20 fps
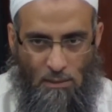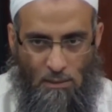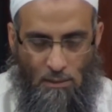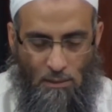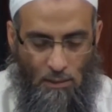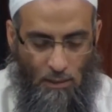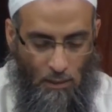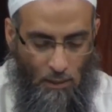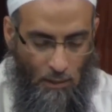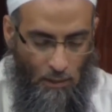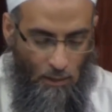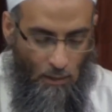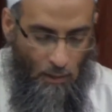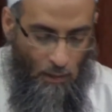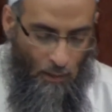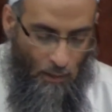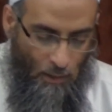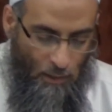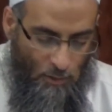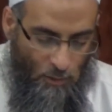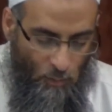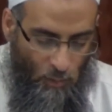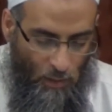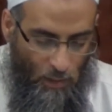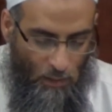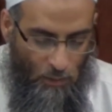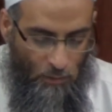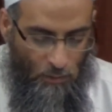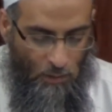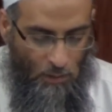Allah
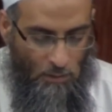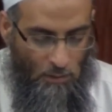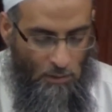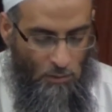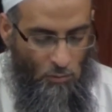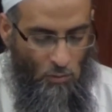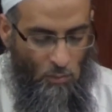subhanahu wa ta'ala says,